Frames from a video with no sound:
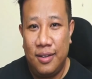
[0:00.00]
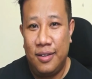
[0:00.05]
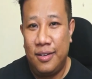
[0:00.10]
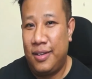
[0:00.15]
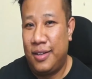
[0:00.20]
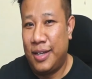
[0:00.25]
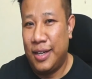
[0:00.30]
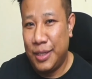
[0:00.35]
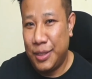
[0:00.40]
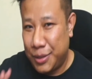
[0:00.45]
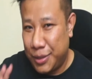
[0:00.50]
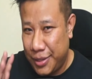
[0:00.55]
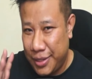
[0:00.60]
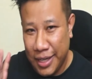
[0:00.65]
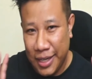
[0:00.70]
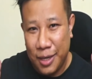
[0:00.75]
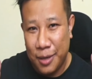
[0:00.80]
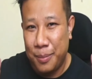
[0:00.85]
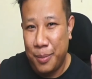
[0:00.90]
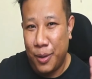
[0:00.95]
Guys,
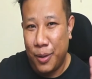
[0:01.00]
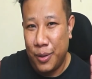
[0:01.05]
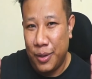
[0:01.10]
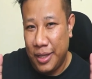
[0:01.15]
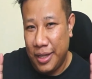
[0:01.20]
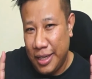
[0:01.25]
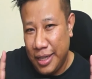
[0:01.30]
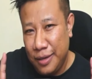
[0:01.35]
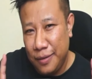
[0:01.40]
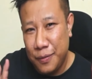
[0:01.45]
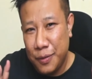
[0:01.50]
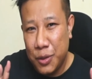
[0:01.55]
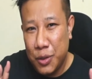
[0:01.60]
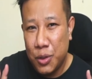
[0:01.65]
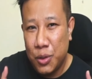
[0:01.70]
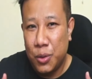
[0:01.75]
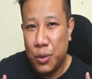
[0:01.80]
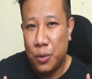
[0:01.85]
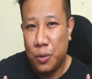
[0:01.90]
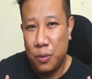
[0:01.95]
think about it. Even
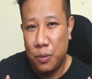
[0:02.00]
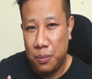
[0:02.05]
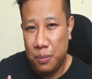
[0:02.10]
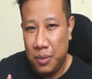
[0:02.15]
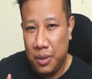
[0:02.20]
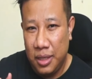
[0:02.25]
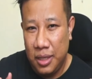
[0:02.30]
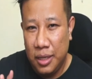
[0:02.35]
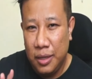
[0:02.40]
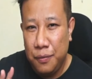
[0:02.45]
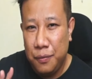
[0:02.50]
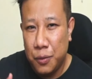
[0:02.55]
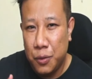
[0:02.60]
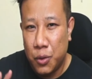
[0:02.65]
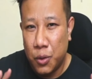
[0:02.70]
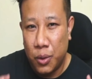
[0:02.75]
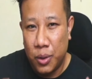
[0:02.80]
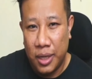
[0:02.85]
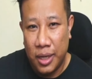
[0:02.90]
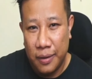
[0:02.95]
though if you
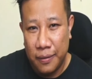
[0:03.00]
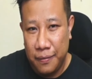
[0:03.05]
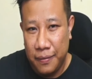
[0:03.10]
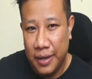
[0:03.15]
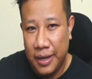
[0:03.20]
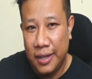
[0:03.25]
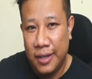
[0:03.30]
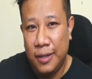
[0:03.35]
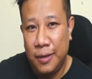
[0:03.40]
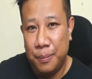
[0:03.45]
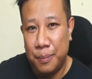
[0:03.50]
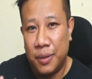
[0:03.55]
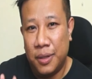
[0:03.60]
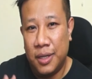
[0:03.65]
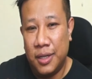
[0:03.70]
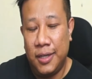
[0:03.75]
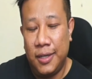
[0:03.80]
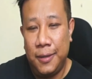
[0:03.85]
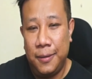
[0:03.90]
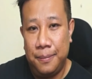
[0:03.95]
don't have any
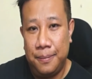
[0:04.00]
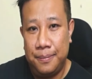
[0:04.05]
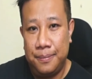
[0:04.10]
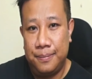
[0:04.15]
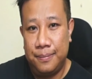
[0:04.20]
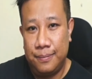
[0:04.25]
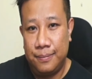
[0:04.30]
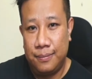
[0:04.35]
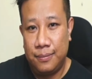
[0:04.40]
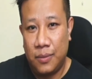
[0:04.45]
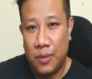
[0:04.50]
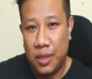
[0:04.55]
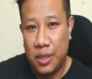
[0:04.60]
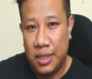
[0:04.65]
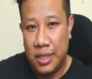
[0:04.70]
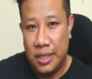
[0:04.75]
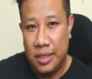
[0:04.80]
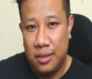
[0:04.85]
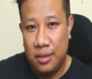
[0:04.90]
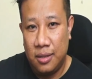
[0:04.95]
money,
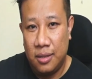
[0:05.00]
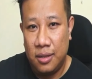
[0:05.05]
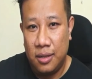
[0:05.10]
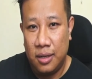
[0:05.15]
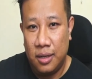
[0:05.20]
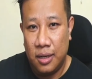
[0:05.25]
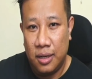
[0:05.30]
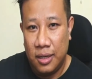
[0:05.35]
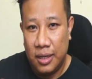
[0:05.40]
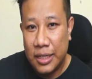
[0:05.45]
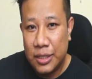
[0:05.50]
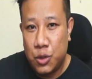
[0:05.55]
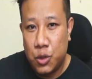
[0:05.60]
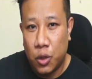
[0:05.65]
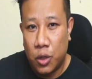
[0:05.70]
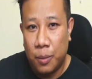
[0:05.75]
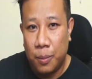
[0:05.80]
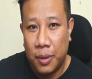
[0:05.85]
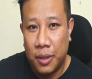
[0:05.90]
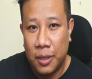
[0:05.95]
let's talk
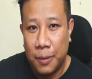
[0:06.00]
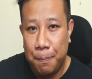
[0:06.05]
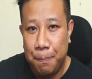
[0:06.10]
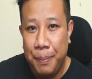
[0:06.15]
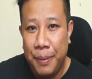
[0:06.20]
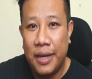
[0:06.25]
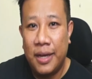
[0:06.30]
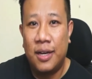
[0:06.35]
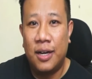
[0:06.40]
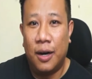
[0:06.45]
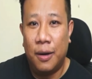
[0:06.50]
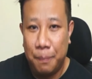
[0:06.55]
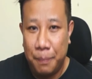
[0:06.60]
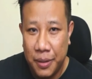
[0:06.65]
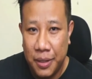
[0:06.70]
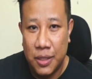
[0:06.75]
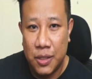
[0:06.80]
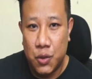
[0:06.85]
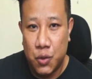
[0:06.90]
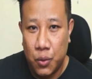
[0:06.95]
about the big
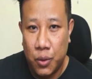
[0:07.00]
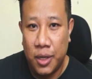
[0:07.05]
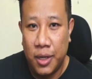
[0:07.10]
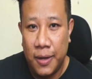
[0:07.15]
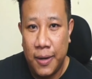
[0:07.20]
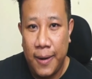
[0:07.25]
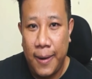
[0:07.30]
companies, right?